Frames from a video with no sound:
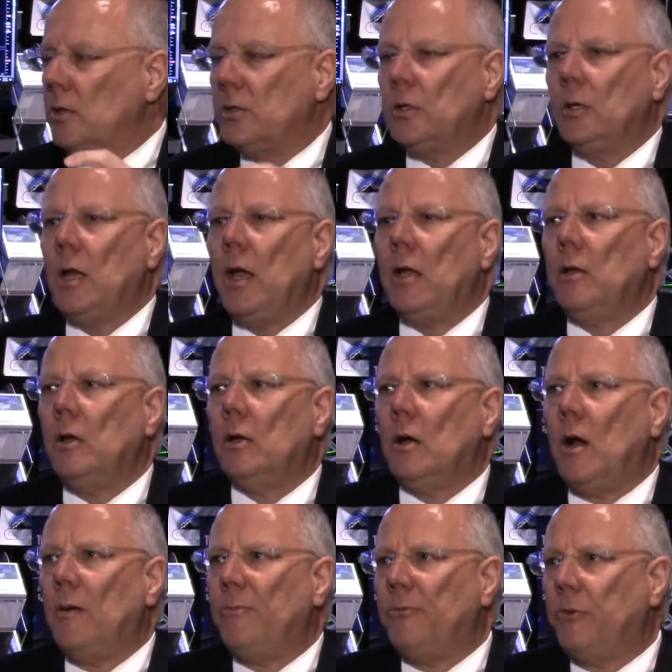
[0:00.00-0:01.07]
So now your
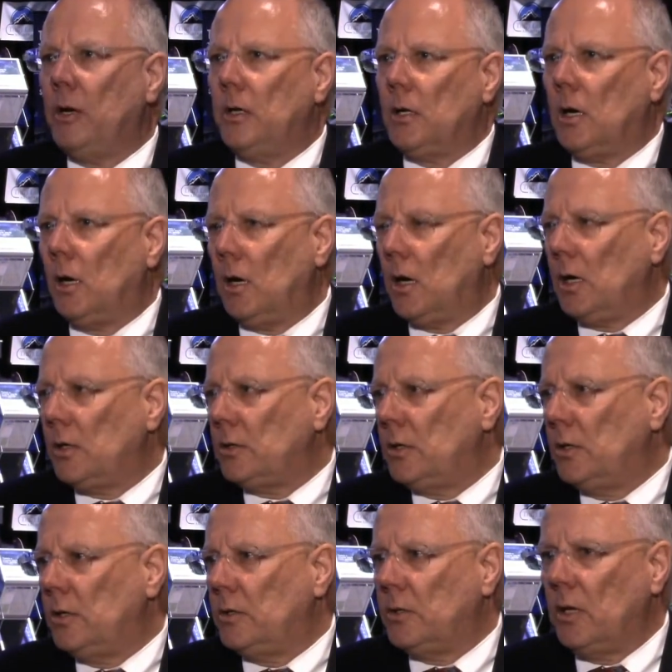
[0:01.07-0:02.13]
upfront cost
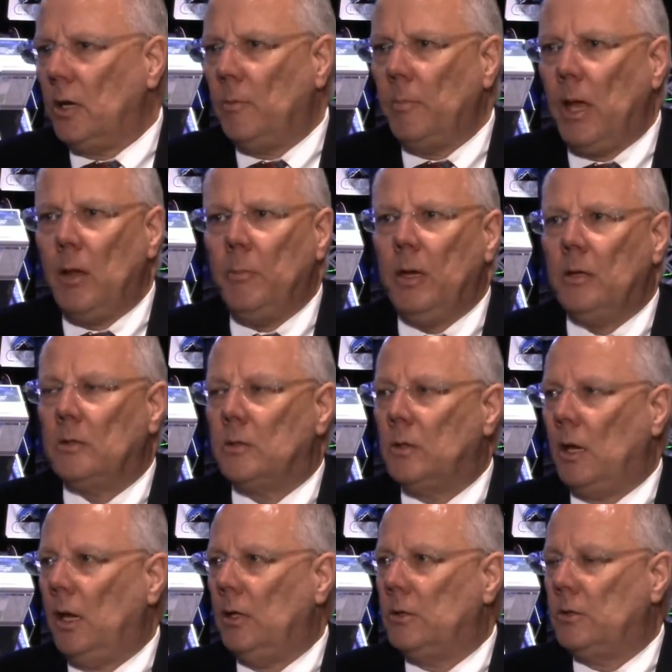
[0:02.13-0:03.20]
is, you know, maybe it's
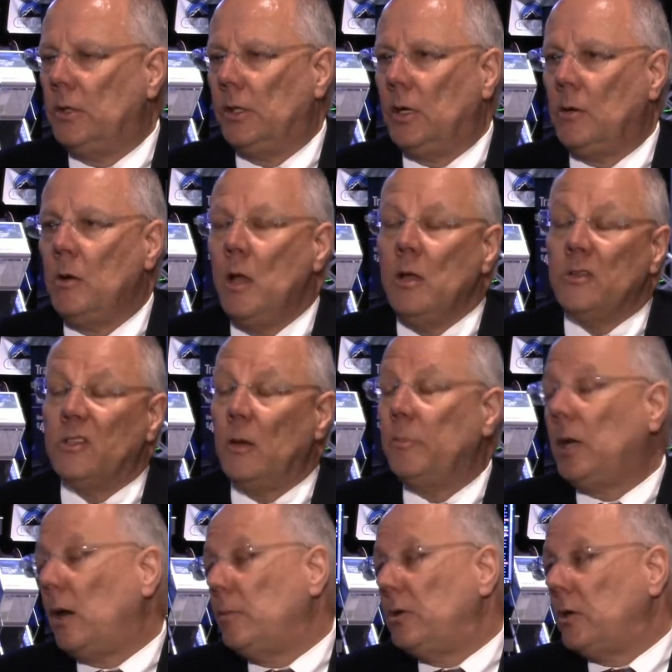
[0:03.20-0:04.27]
it's zero.
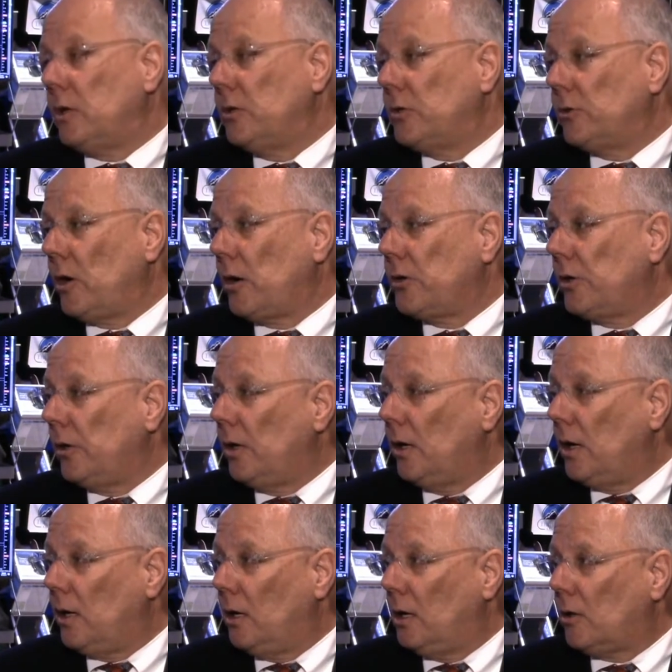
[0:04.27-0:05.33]
Sometimes you can structure it, you can
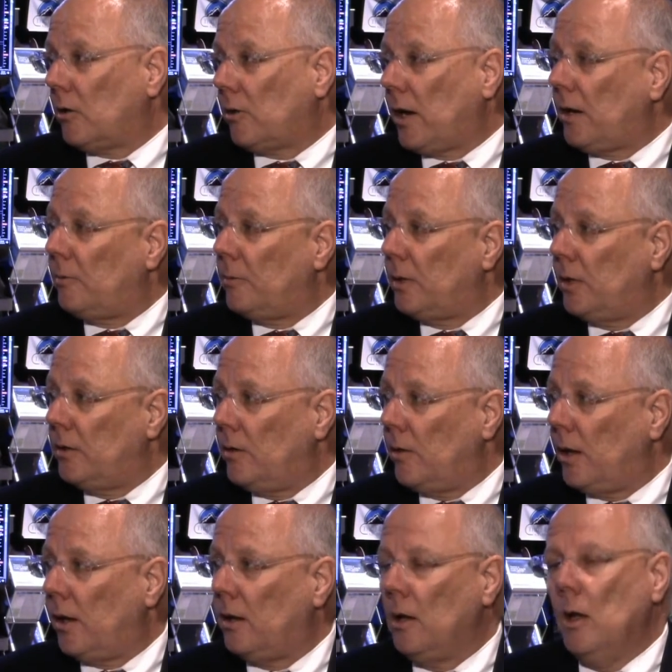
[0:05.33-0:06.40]
get a little credit when you do
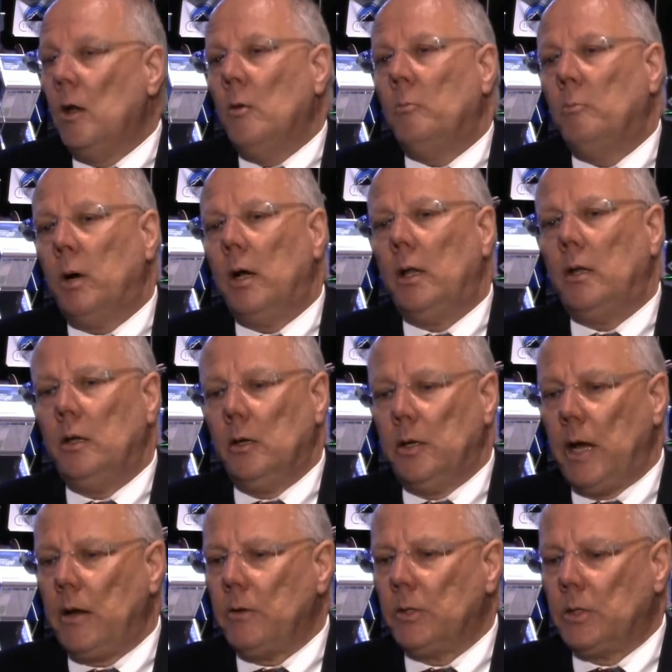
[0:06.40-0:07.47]
that. Sure. But your
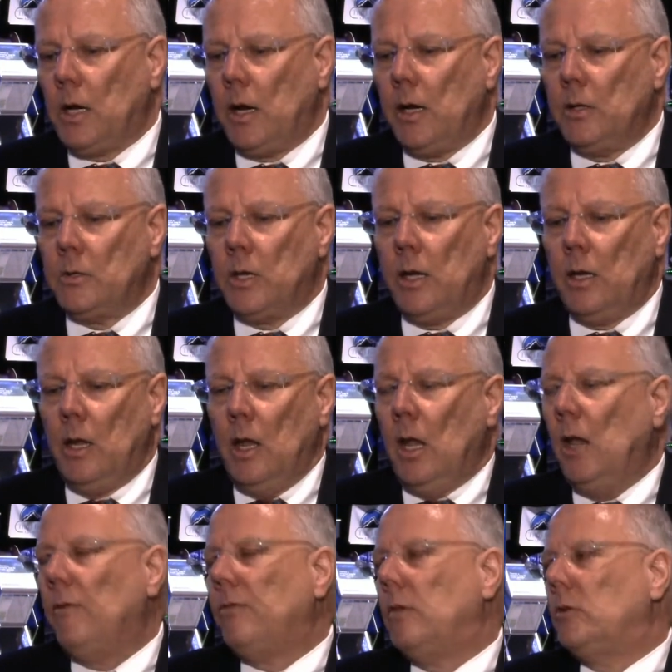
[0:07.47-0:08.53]
downside is that
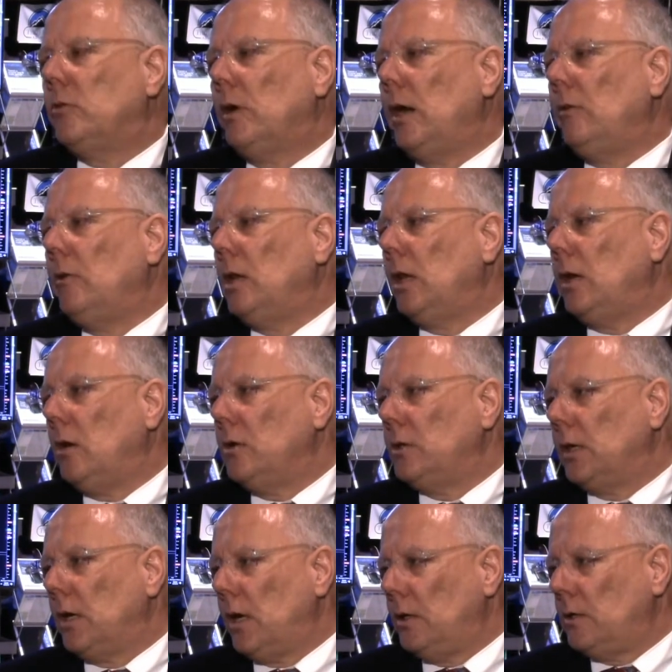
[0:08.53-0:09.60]
if the trade really goes
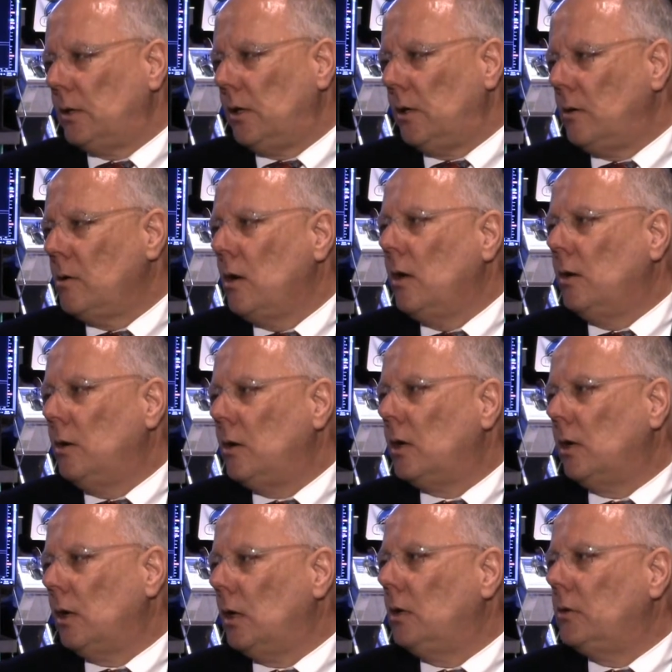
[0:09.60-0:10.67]
against you, you
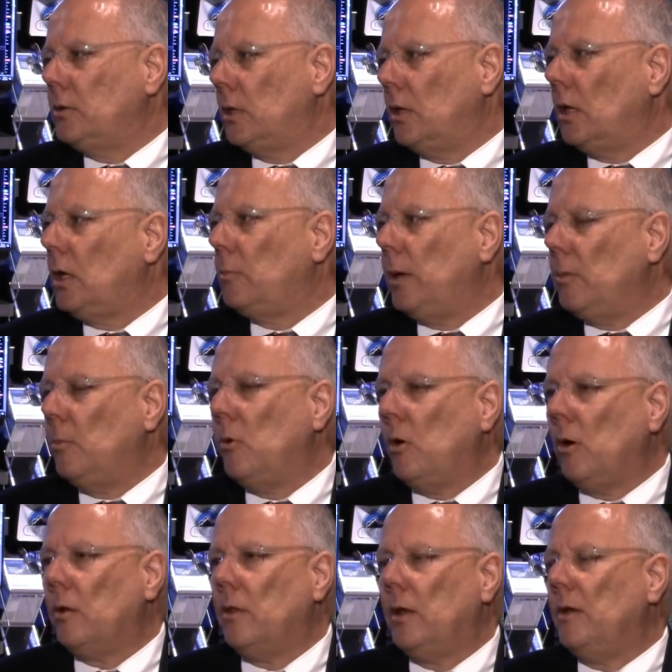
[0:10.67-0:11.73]
can lose a little bit
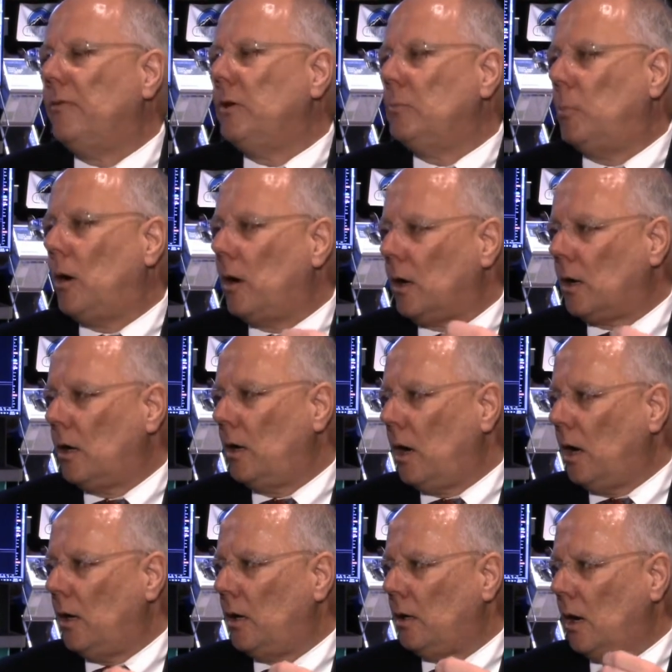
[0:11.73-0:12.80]
more than if you bought a,
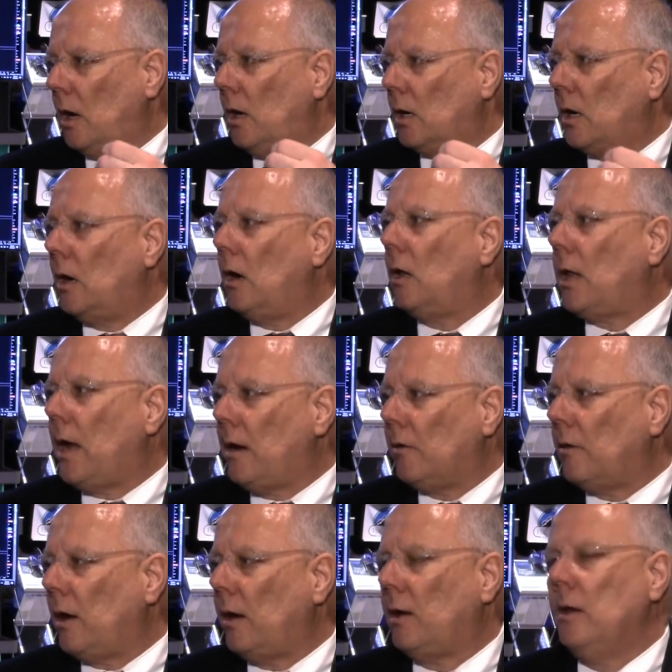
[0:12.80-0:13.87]
a, a call
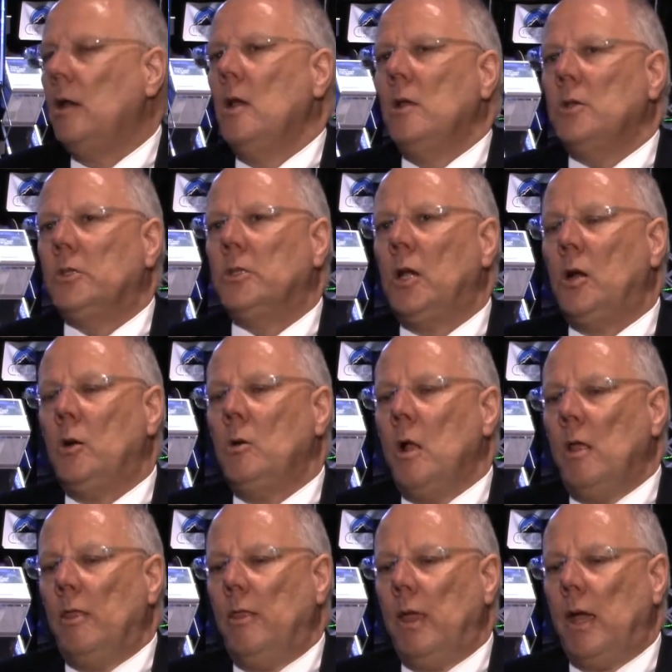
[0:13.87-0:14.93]
outright. So
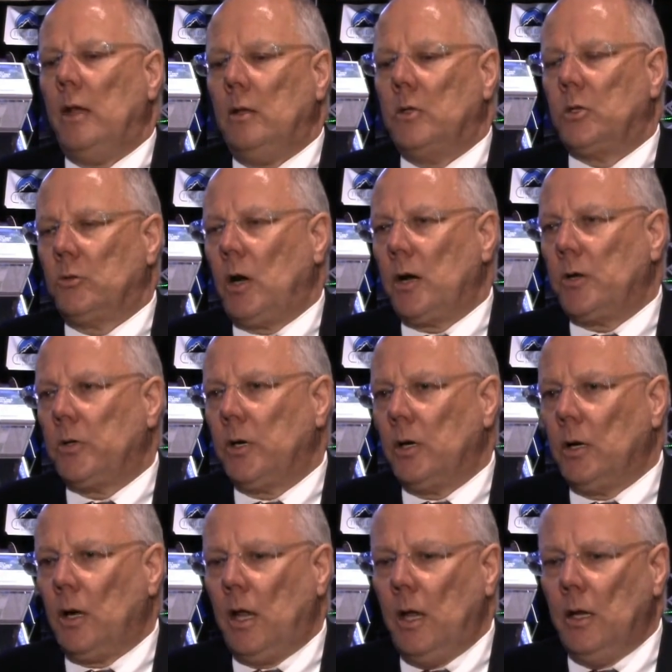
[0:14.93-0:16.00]
that
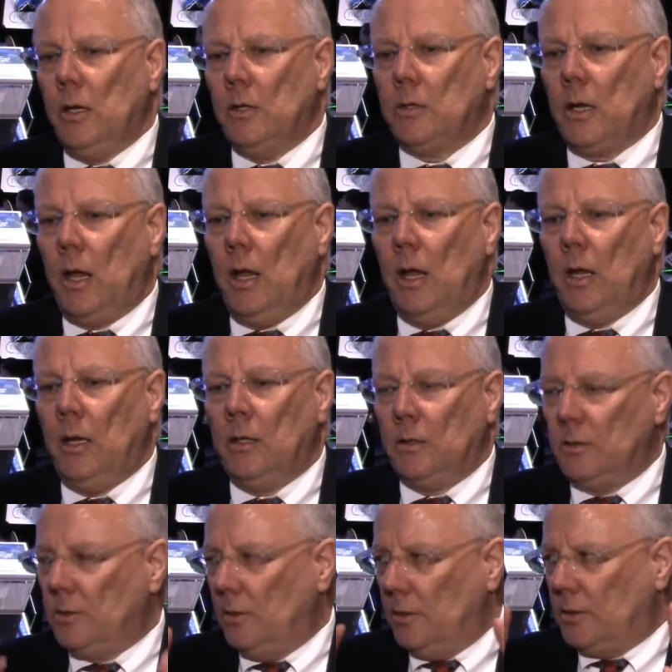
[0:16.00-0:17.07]
structure is a
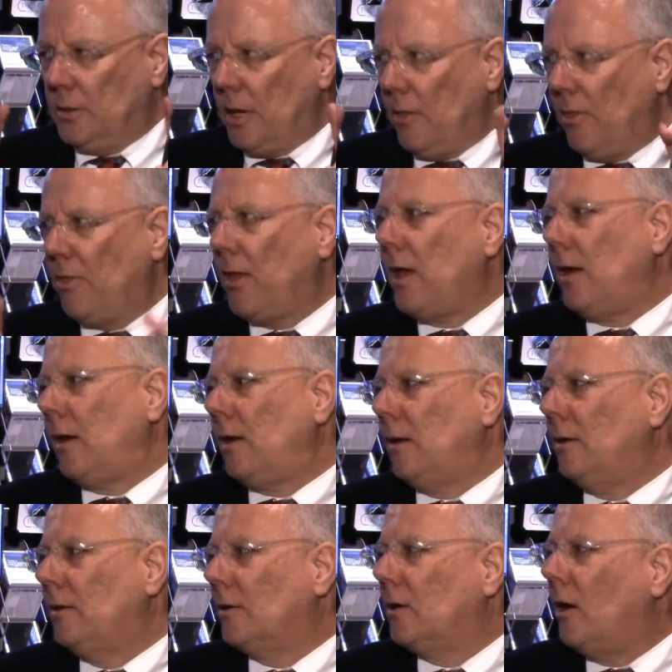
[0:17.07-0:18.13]
synthetic
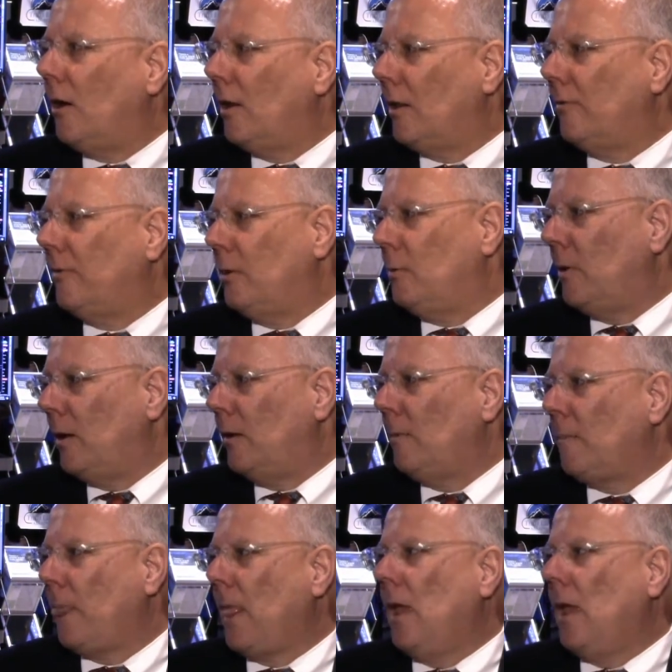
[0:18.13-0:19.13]
call, if you will.